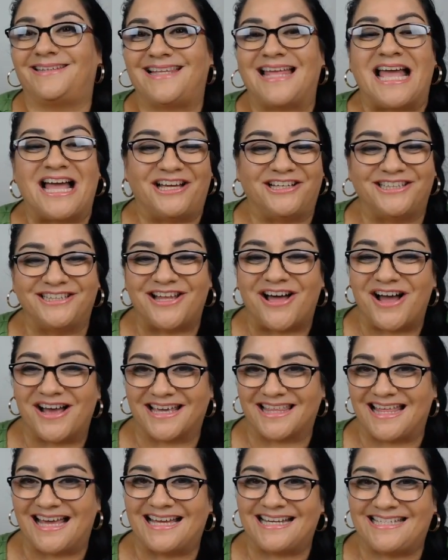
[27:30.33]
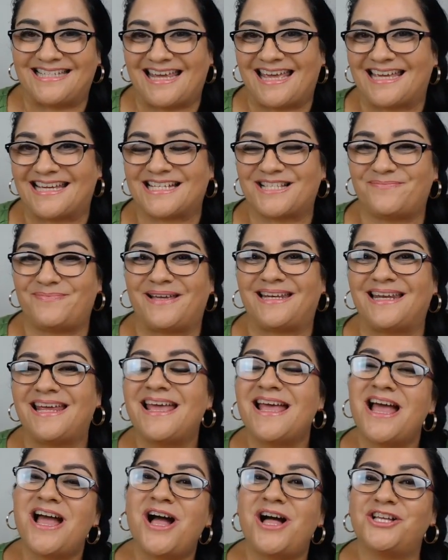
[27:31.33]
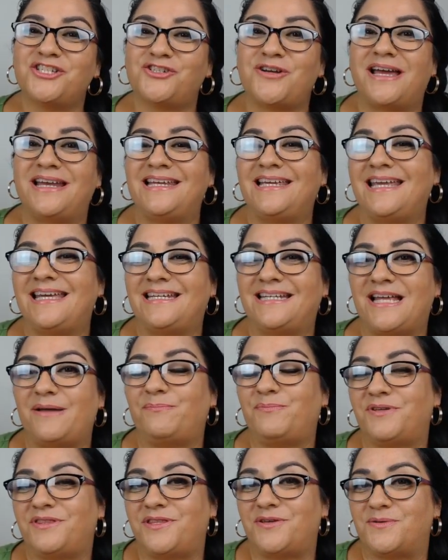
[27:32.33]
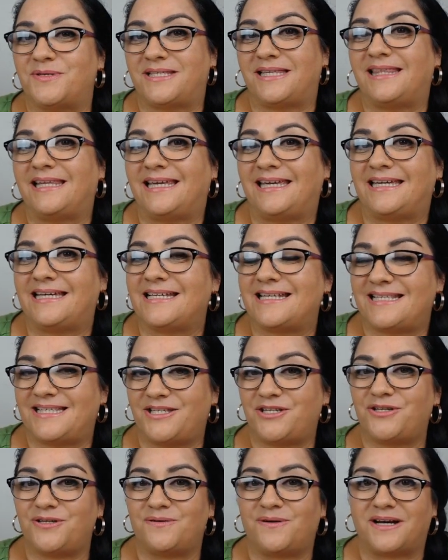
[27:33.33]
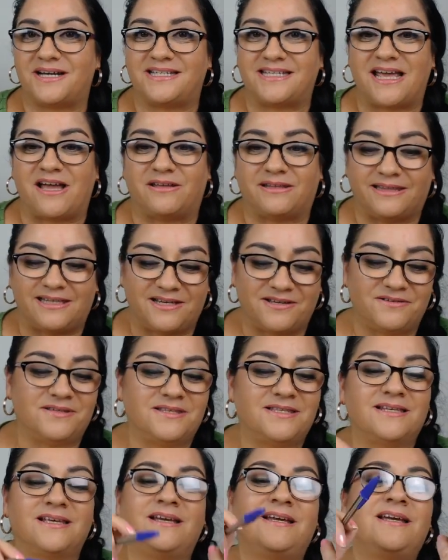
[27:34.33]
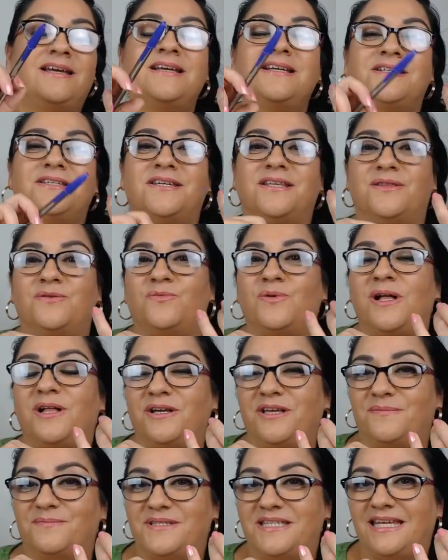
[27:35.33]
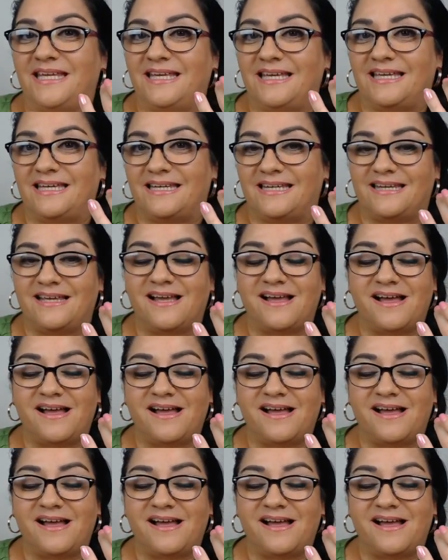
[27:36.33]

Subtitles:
long that takes, but I'll try to get it up with those links to our downloads, to the Welcome 10